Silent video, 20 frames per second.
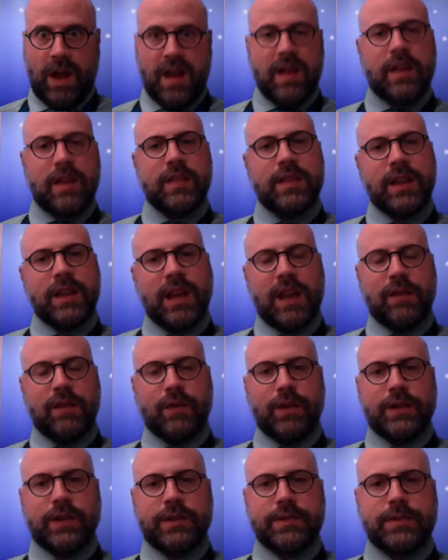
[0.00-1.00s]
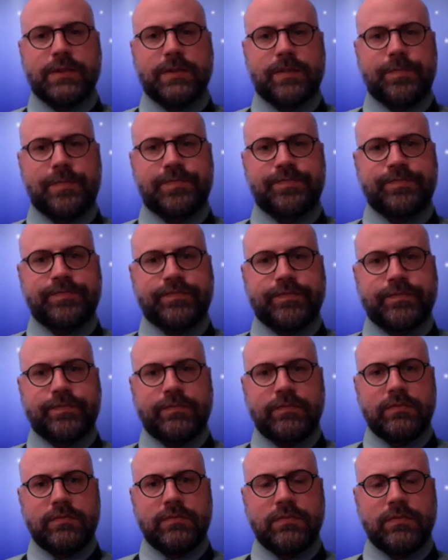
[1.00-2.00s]
thinking voice.
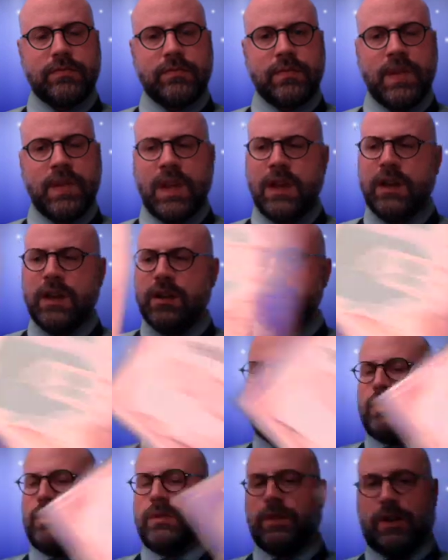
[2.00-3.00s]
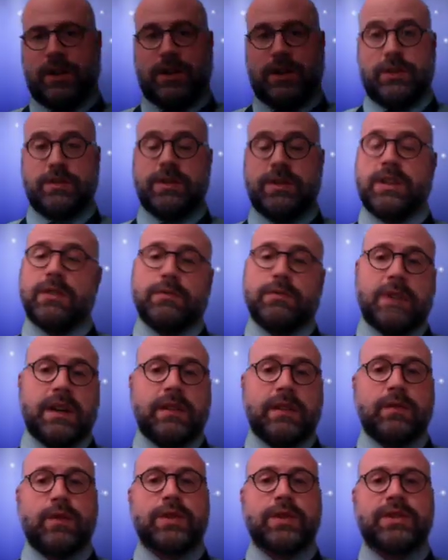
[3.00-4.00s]
You are using your
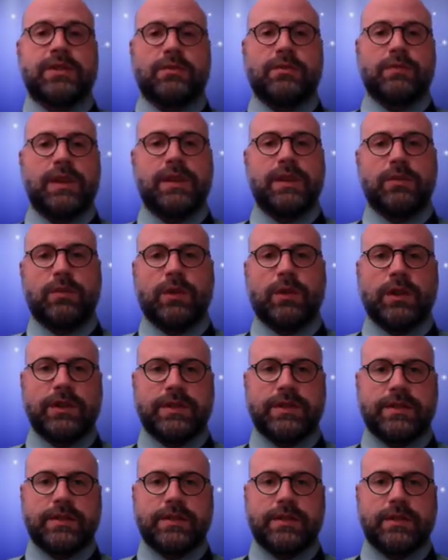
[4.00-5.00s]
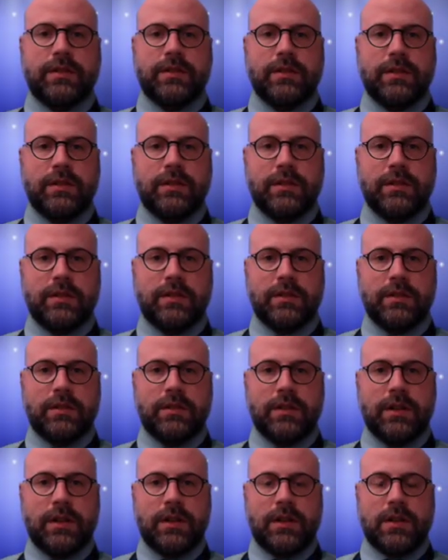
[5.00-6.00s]
reading voice to read the words.
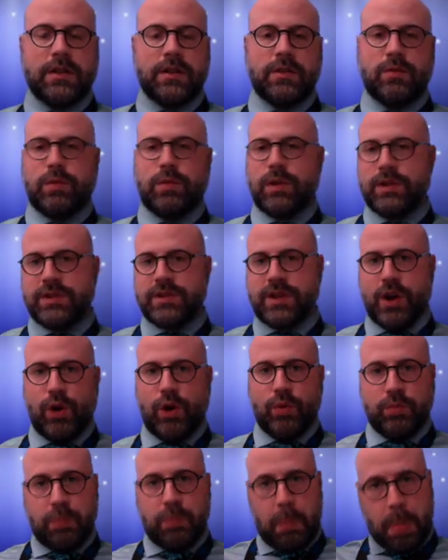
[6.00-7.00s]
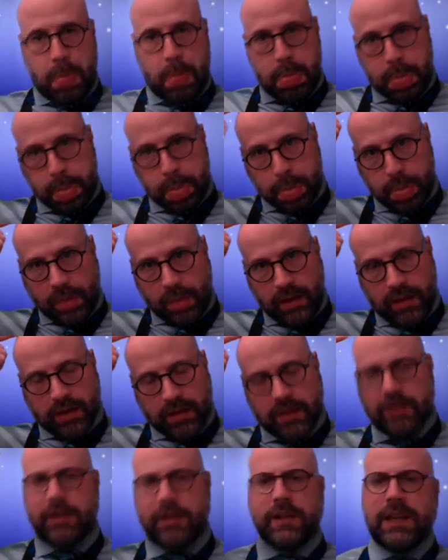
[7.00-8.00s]
The words go
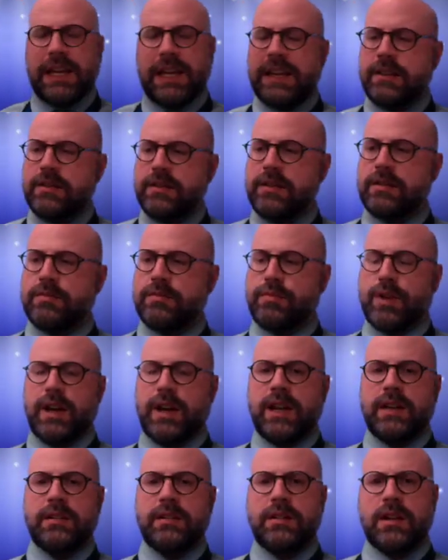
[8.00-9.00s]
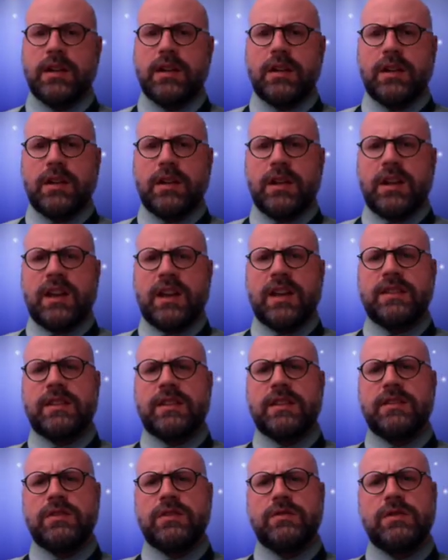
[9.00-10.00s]
into your brain, and
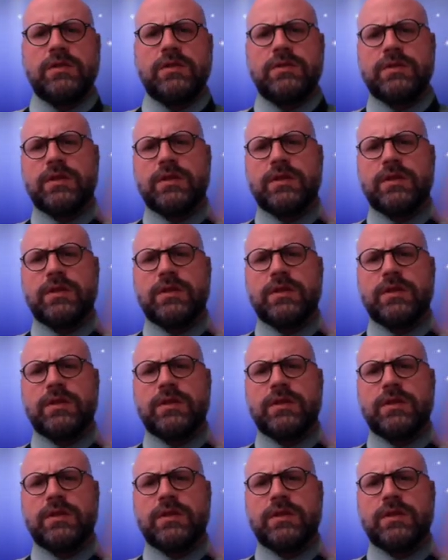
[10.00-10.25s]
then you use your